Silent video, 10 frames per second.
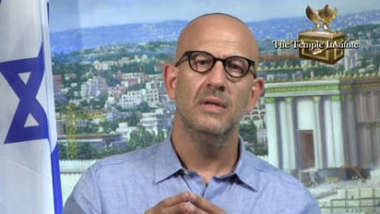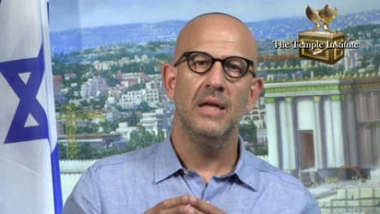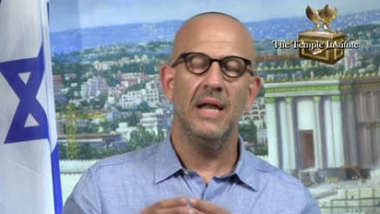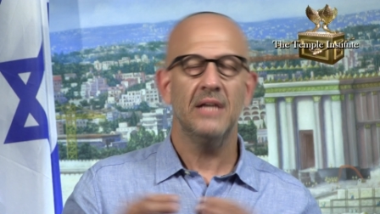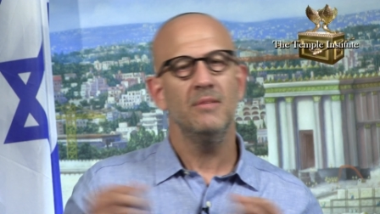
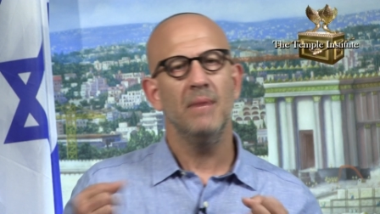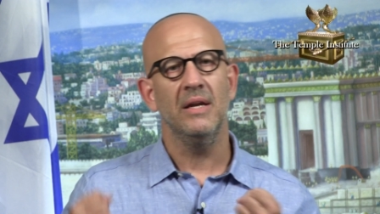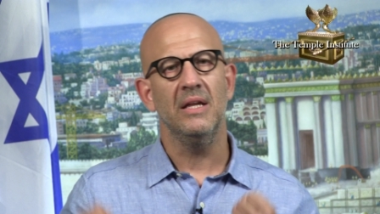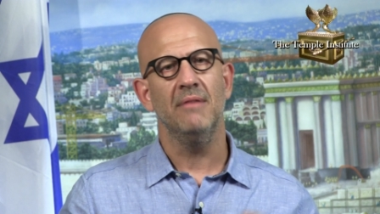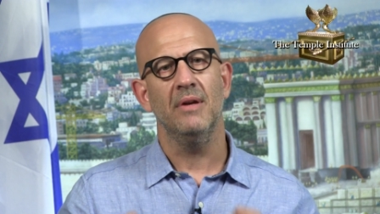It actually made
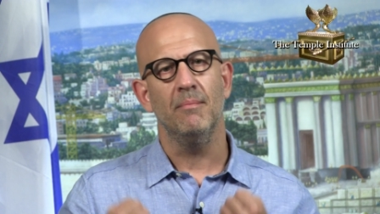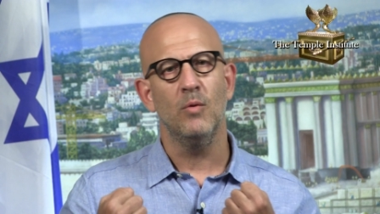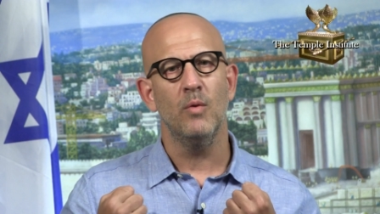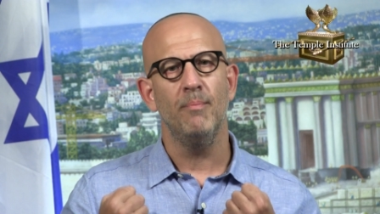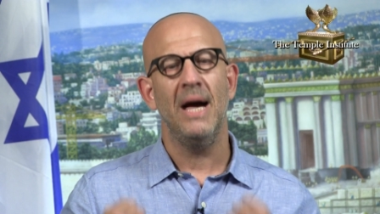it even a
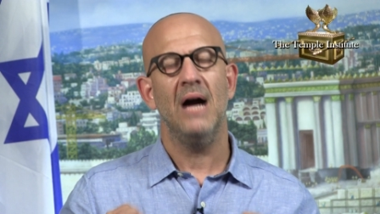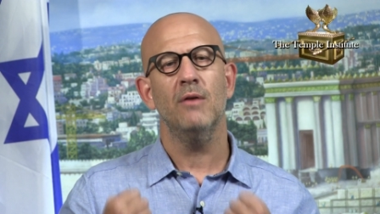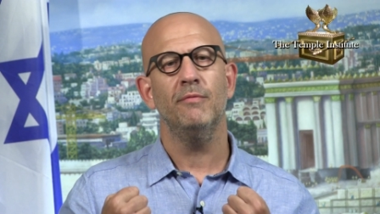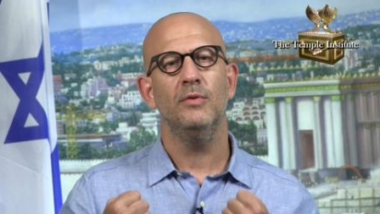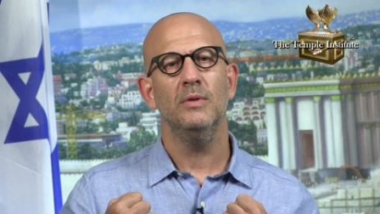more
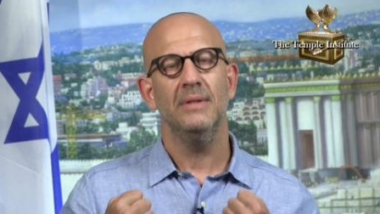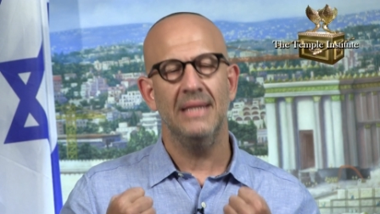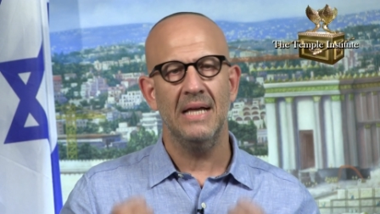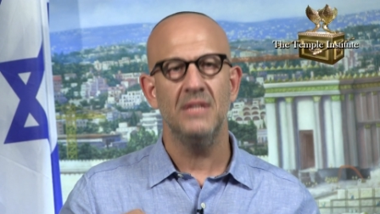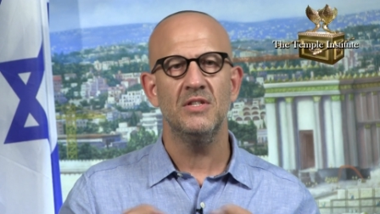powerful,
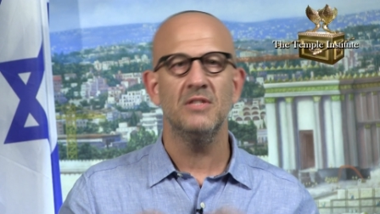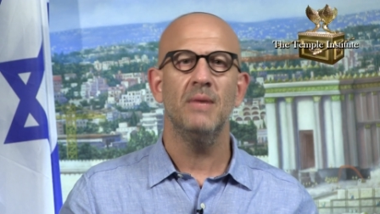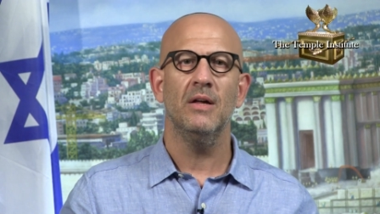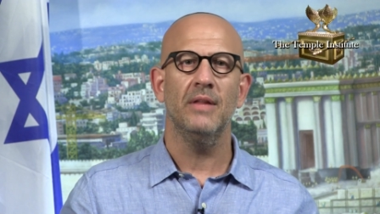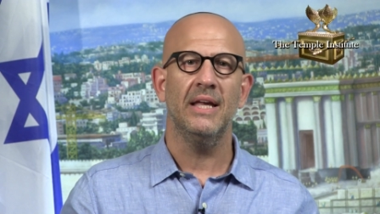nice
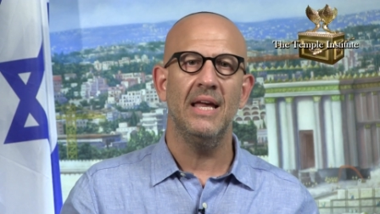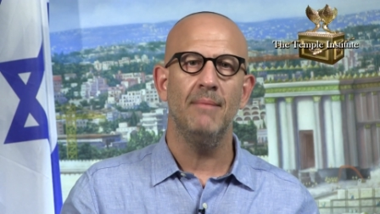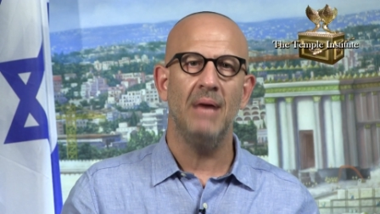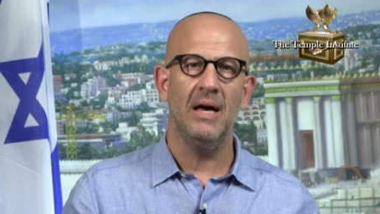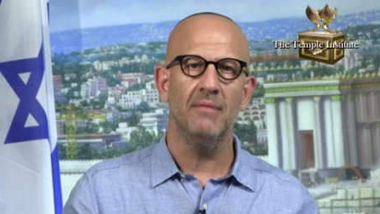smell that
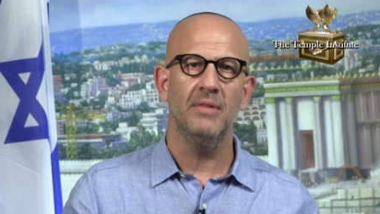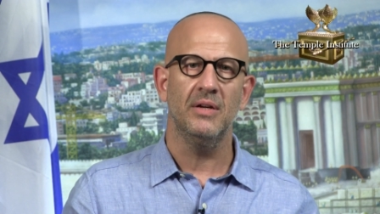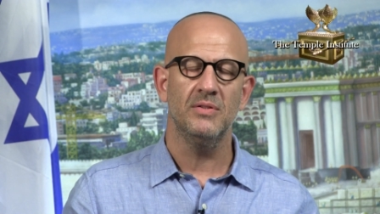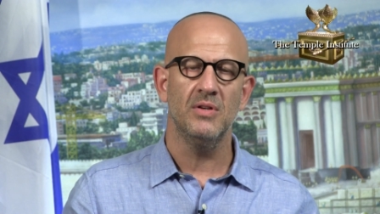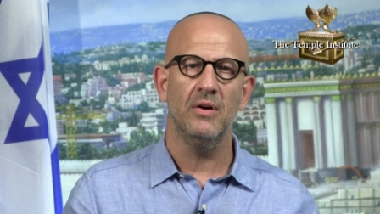came out of the
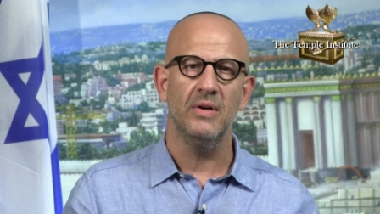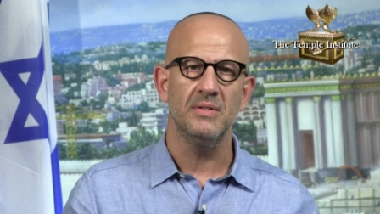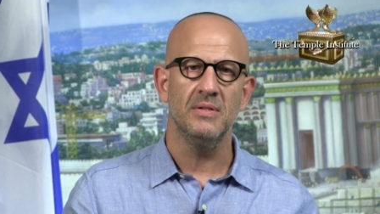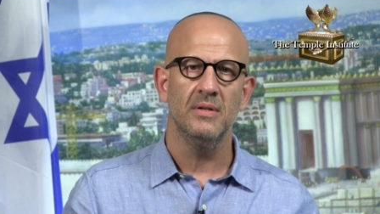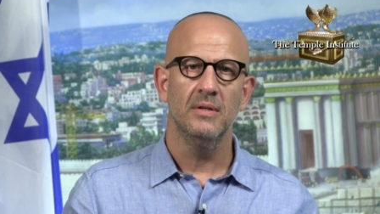
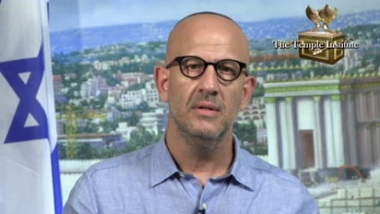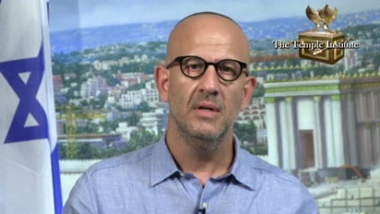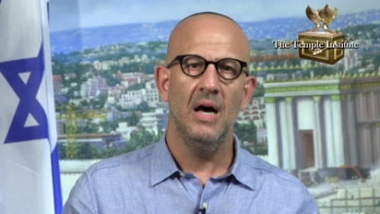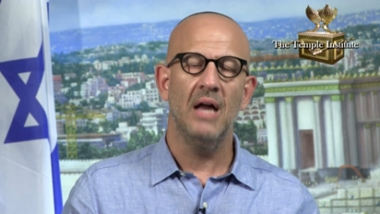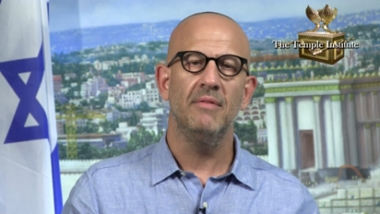Ketoret,
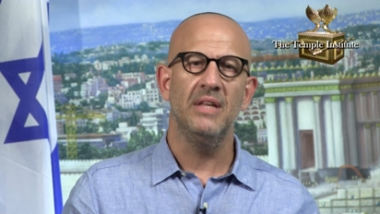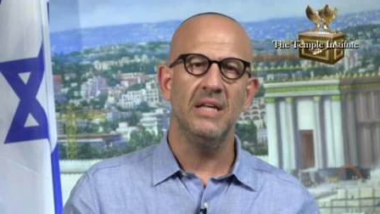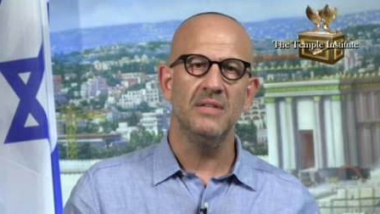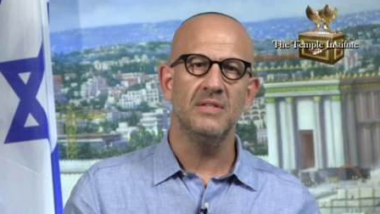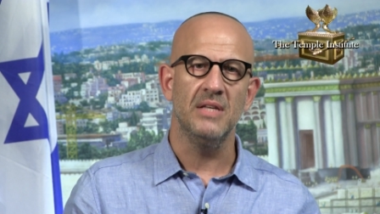out of the
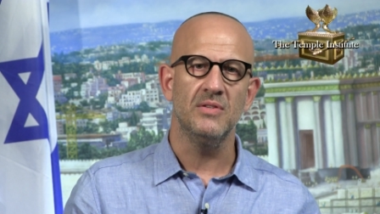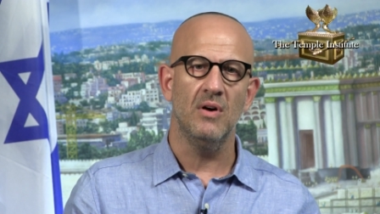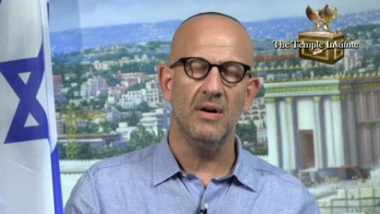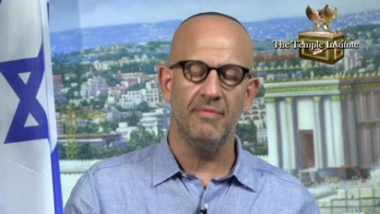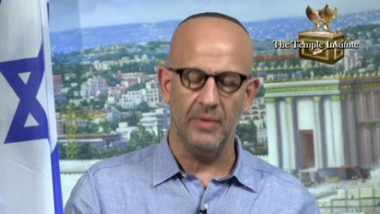incense
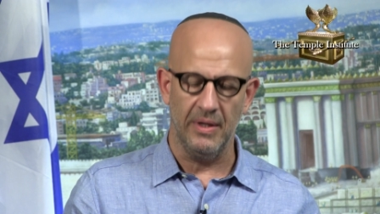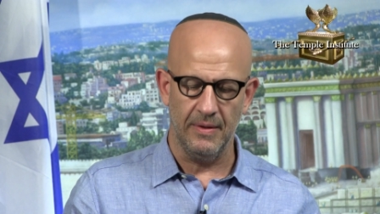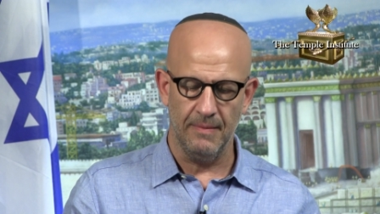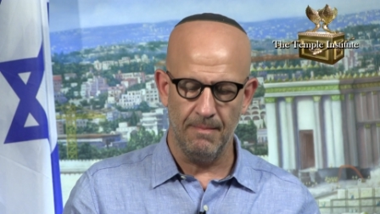offering.